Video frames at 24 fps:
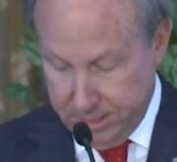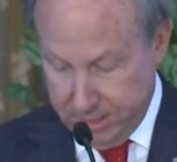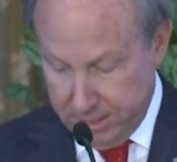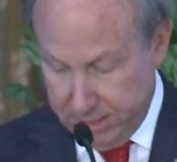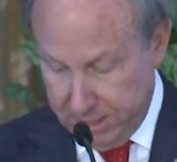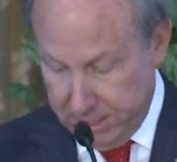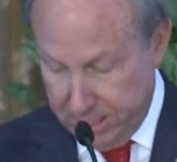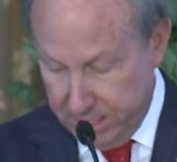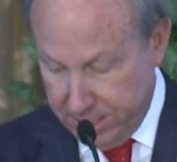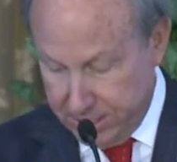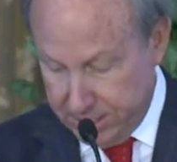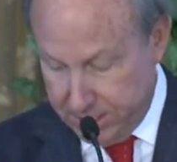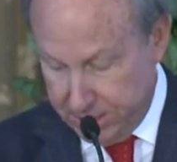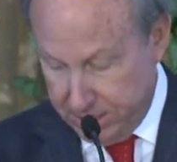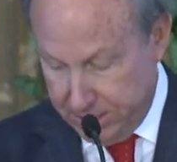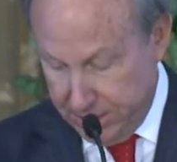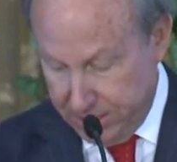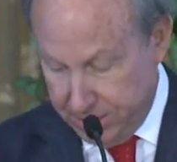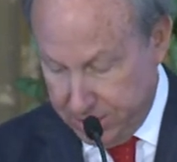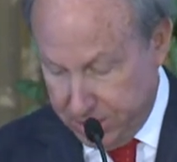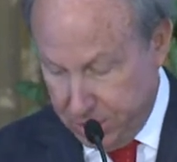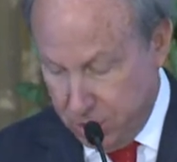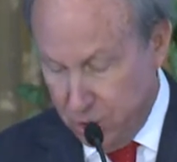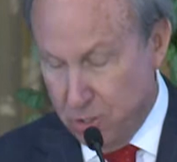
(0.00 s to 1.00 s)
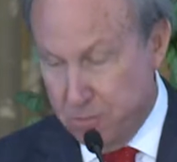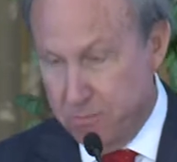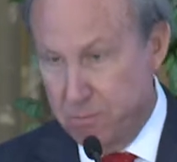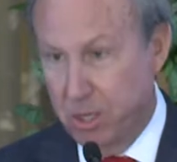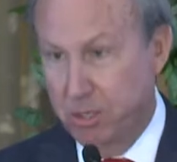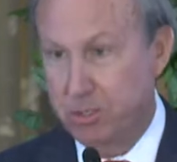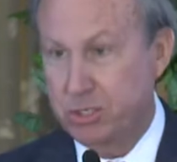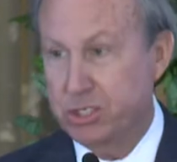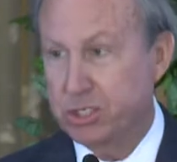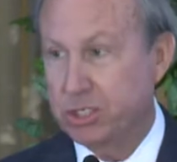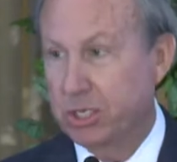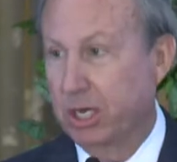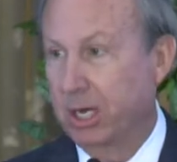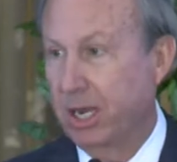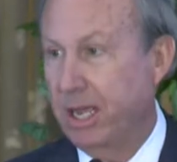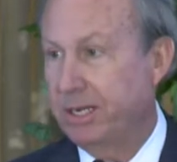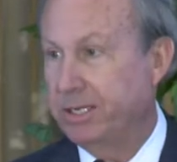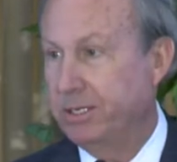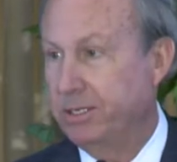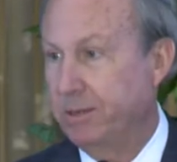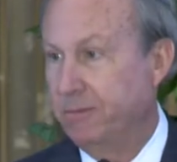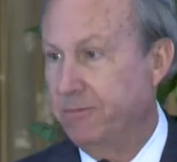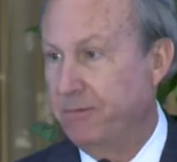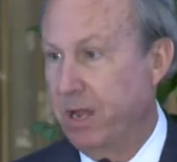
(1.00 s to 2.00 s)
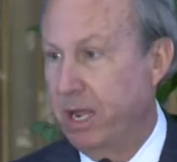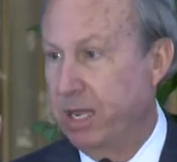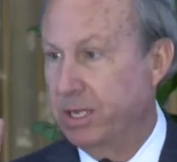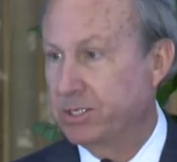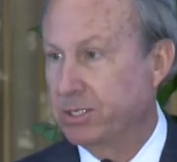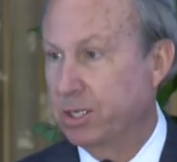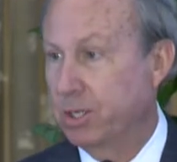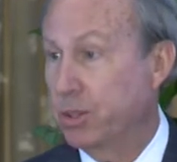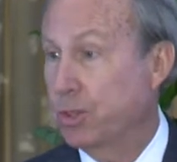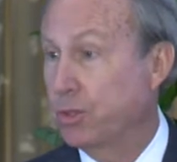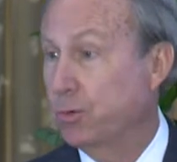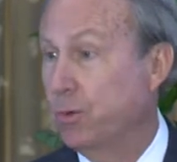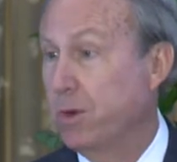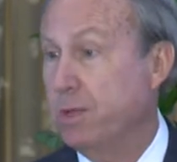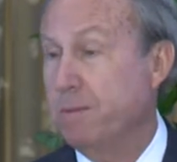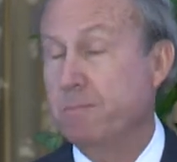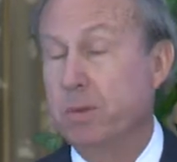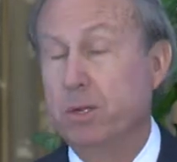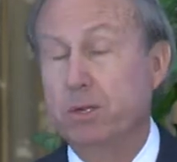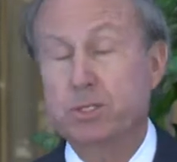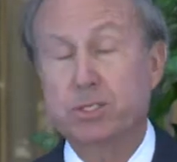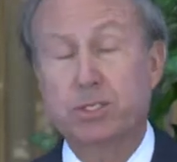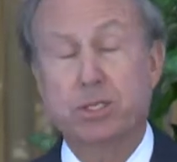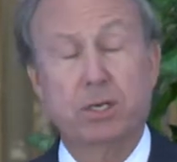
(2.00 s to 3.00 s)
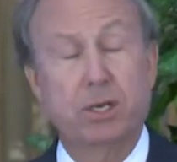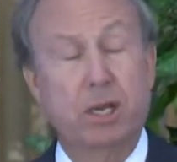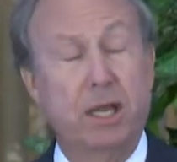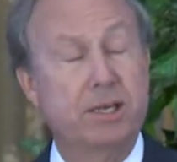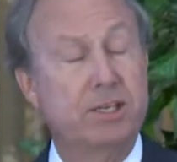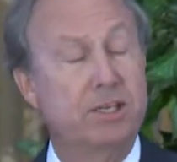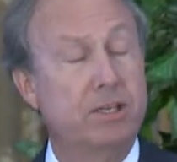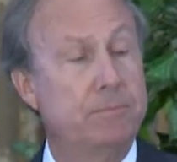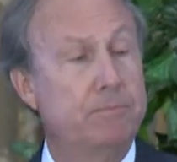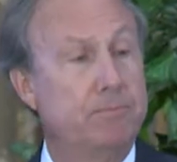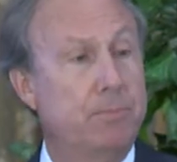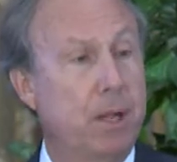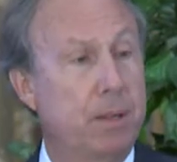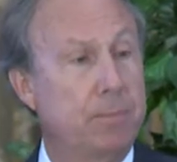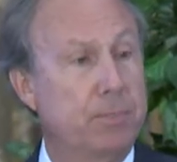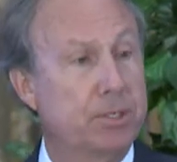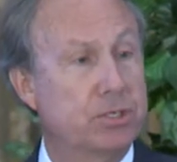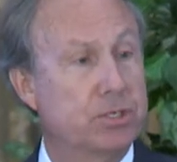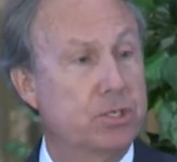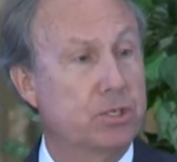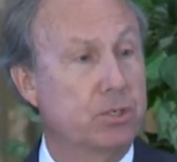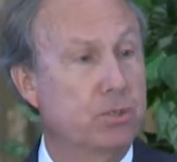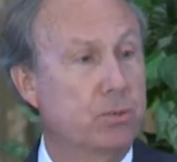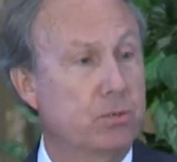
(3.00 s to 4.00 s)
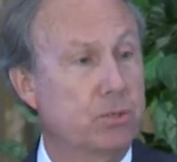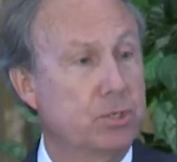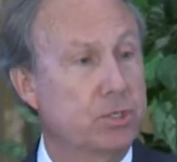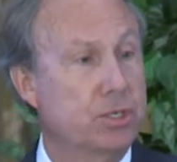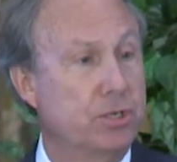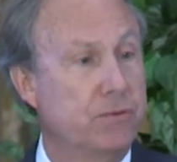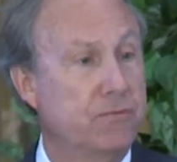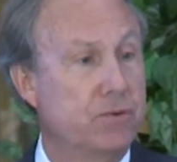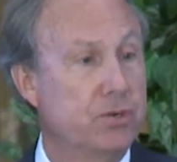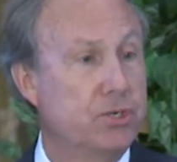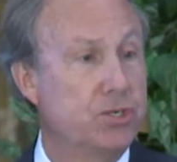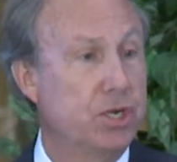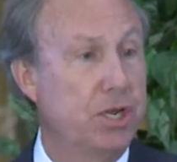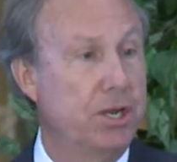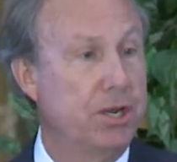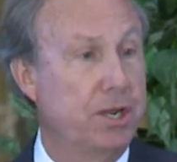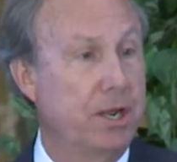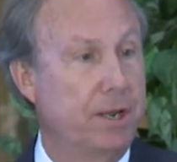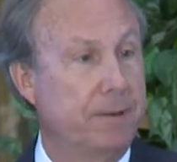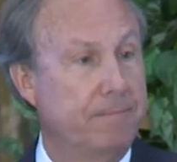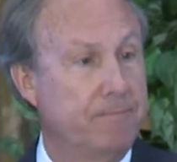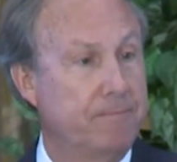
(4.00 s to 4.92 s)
as the 3 most selective public schools in Virginia.